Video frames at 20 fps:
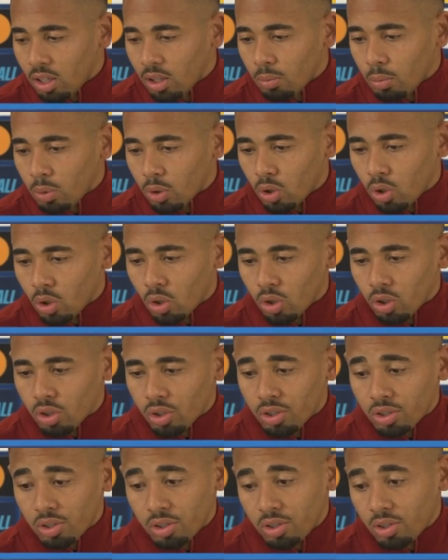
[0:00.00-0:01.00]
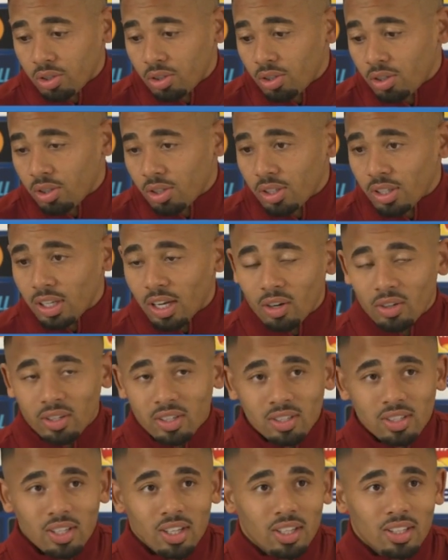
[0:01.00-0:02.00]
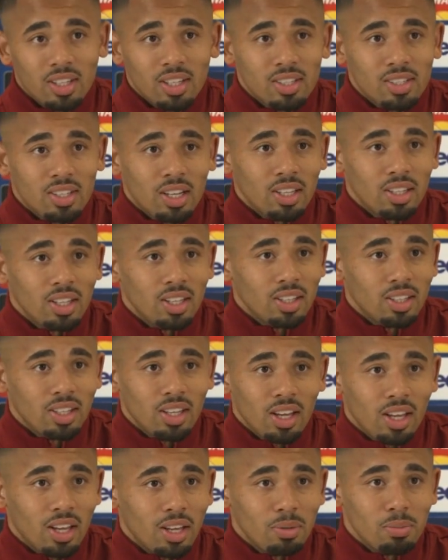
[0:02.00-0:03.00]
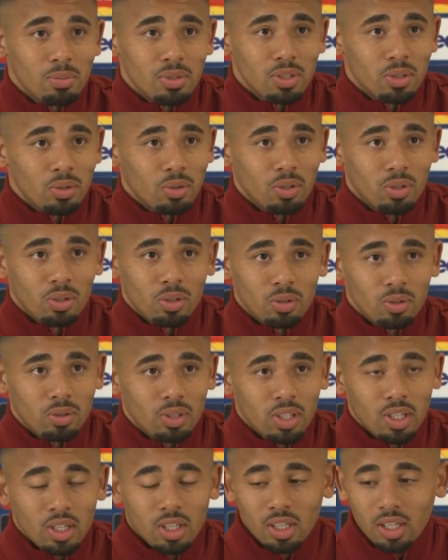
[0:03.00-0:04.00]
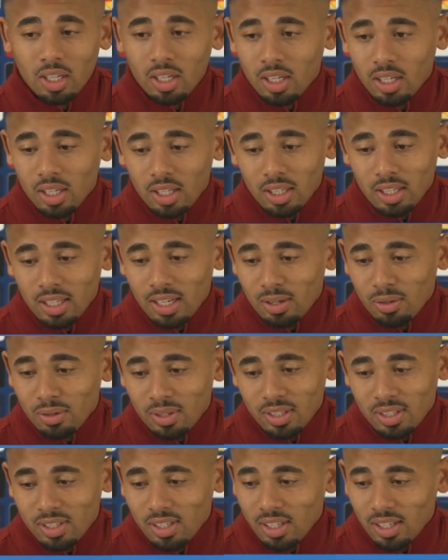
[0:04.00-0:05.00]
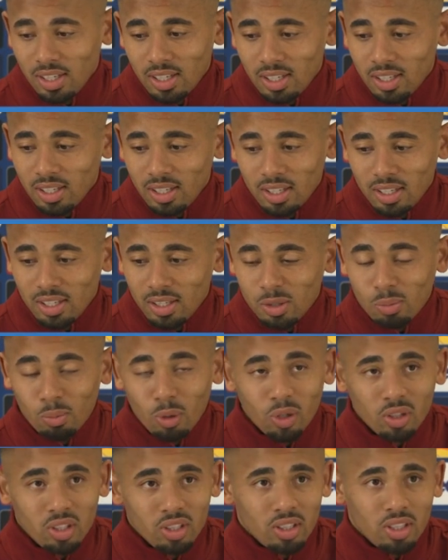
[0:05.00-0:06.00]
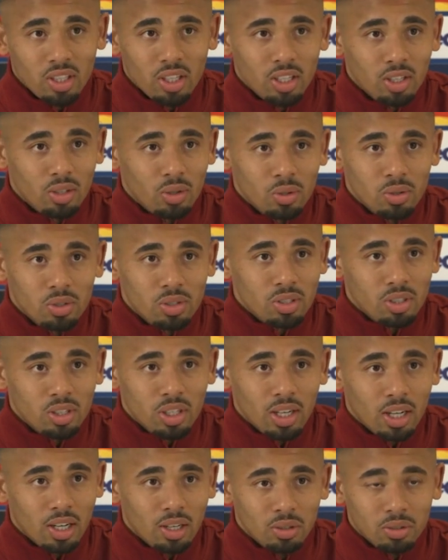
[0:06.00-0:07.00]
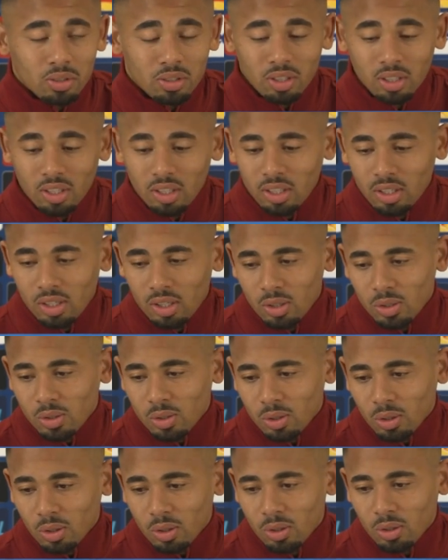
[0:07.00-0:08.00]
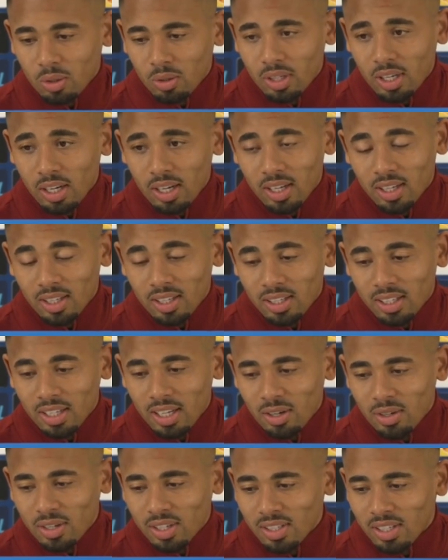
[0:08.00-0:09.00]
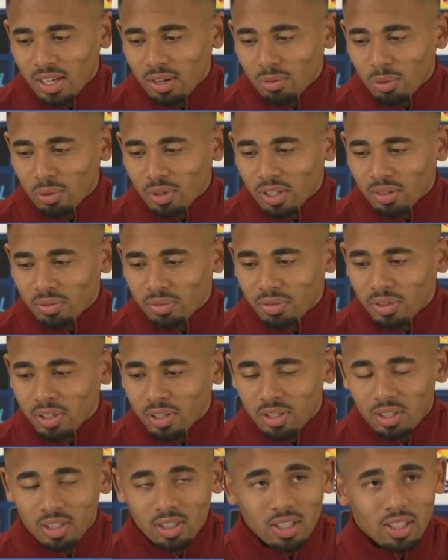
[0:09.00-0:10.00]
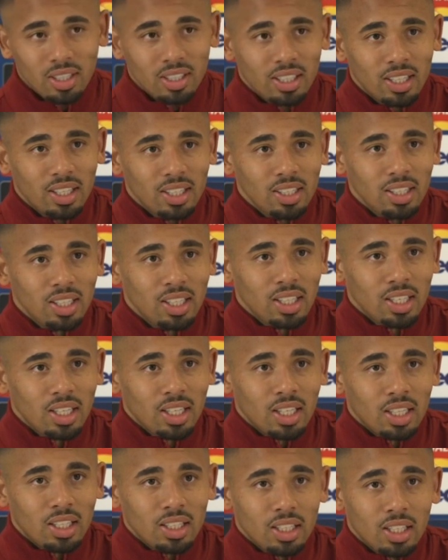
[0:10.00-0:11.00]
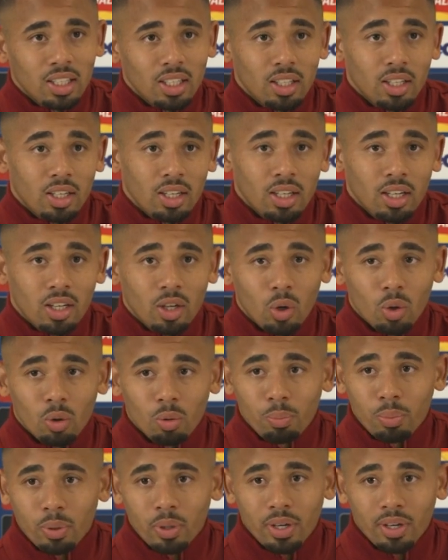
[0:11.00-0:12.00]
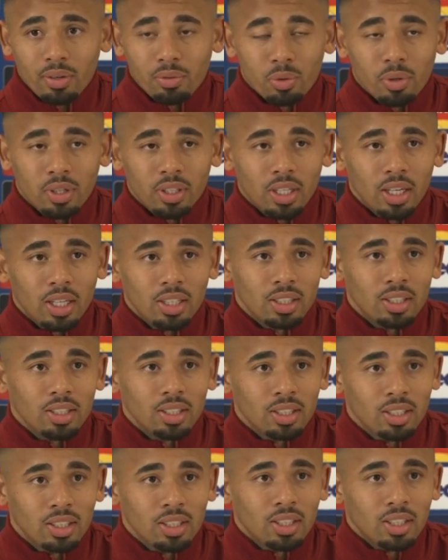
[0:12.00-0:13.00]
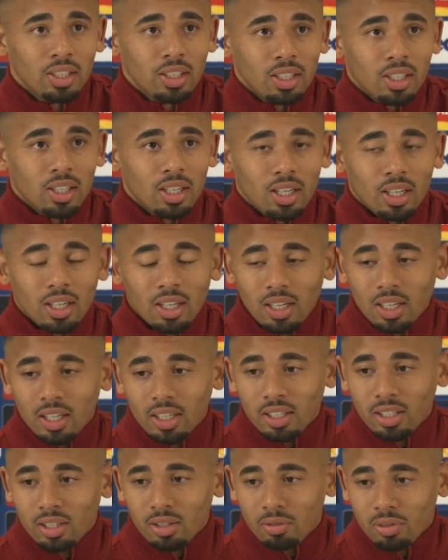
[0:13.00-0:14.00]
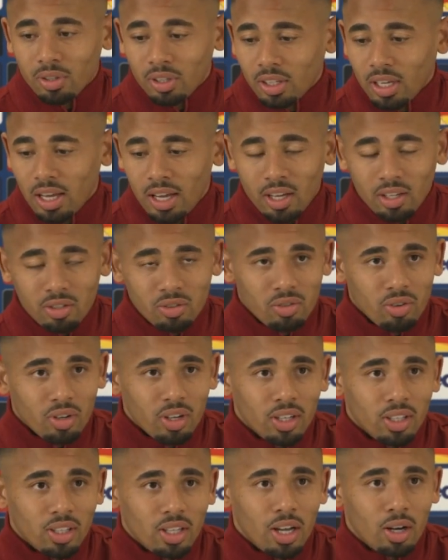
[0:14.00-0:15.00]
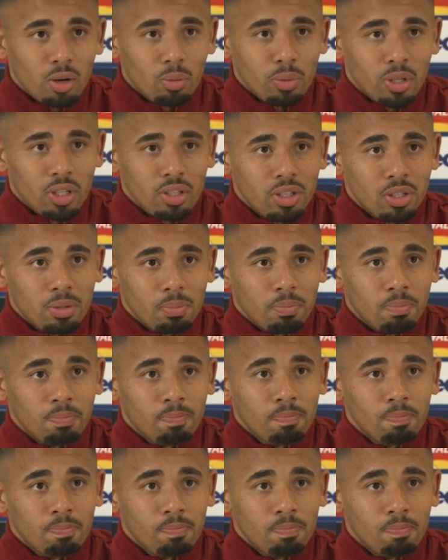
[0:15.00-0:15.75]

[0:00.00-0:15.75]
because now is the decided games, you know, uh, now is the small details count. So, yeah, now is everyone fit again, and then uh, I hope everyone can uh, give it extra and help the team.